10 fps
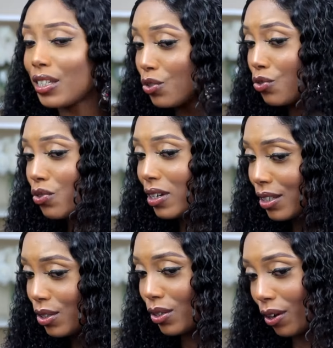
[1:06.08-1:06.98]
It's
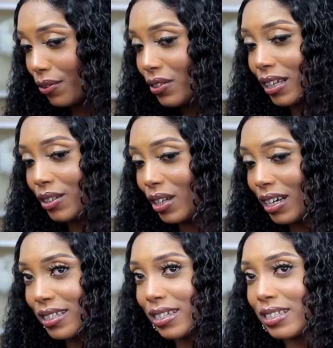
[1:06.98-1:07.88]
really soft. As you
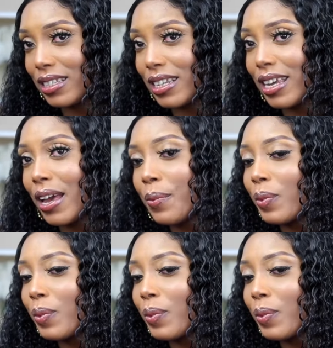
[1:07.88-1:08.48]
guys can see,